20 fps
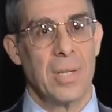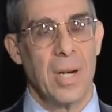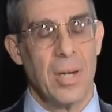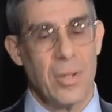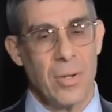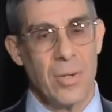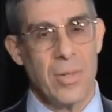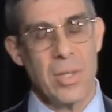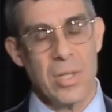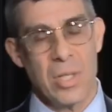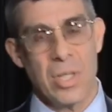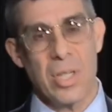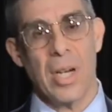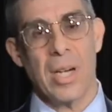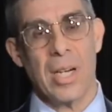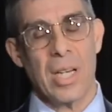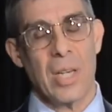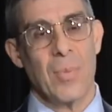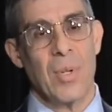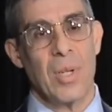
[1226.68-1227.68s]
under this
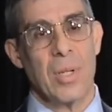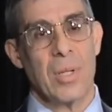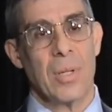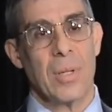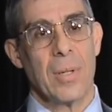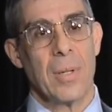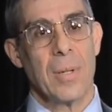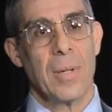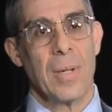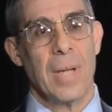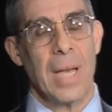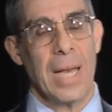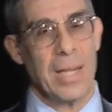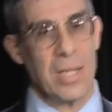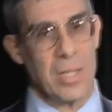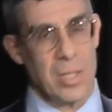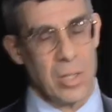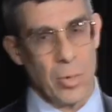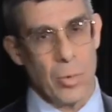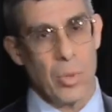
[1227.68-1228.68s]
document,
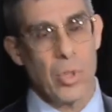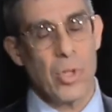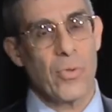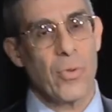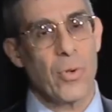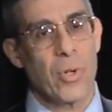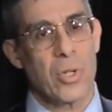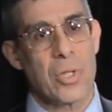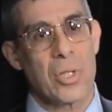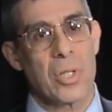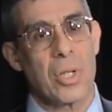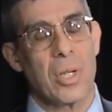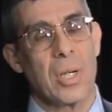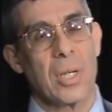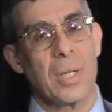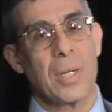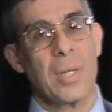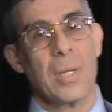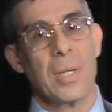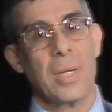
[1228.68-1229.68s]
and as LaRouche
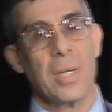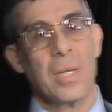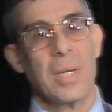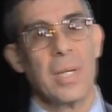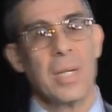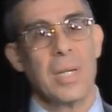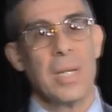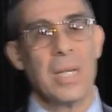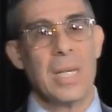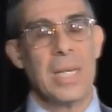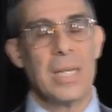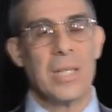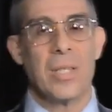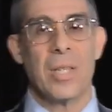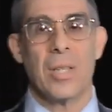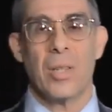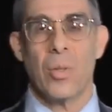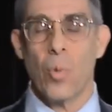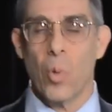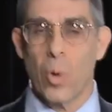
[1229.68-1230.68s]
foresaw, is
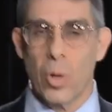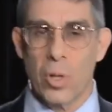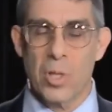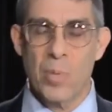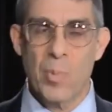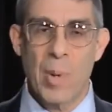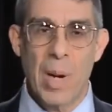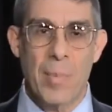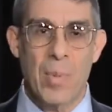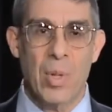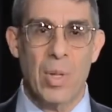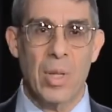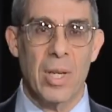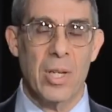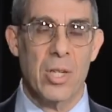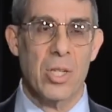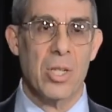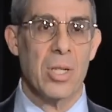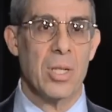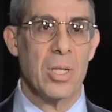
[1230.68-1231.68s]
that the world's
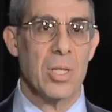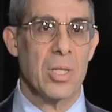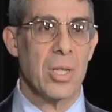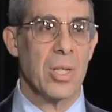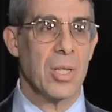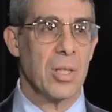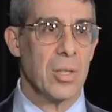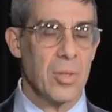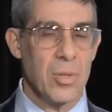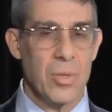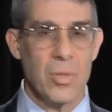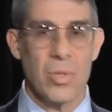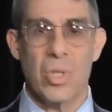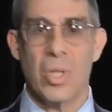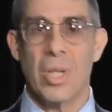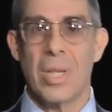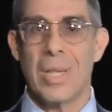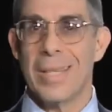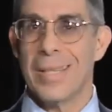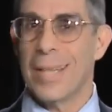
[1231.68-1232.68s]
population is going to
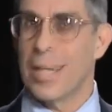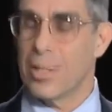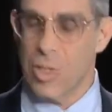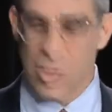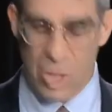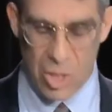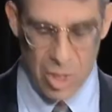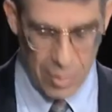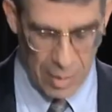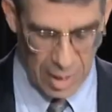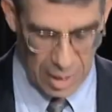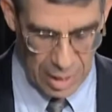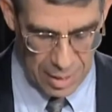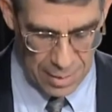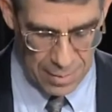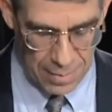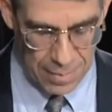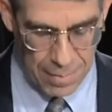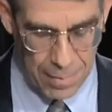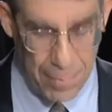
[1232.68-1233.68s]
lose not just their
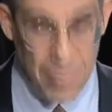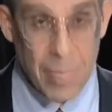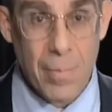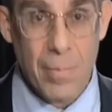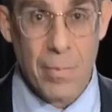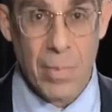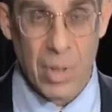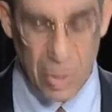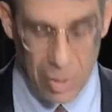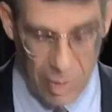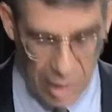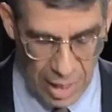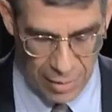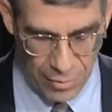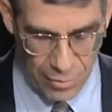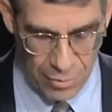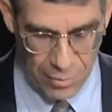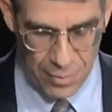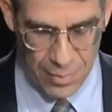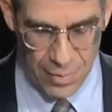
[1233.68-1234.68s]
money, but their
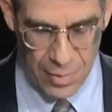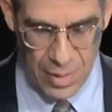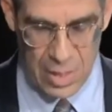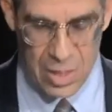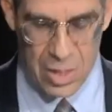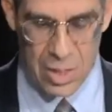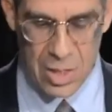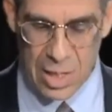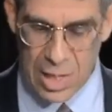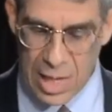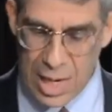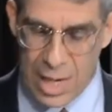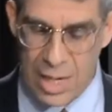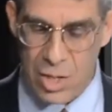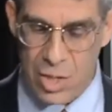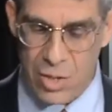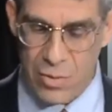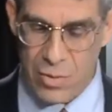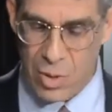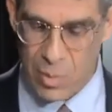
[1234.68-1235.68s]
life. This is a
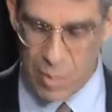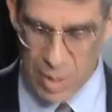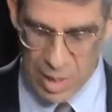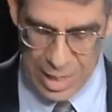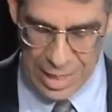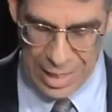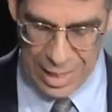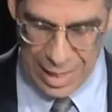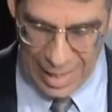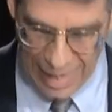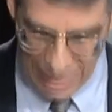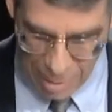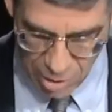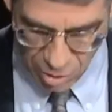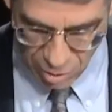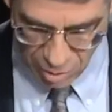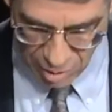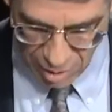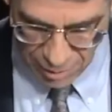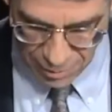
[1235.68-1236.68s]
case of your money and
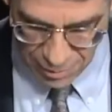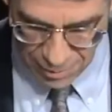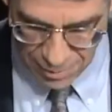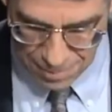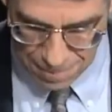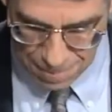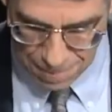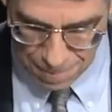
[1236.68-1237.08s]
your life.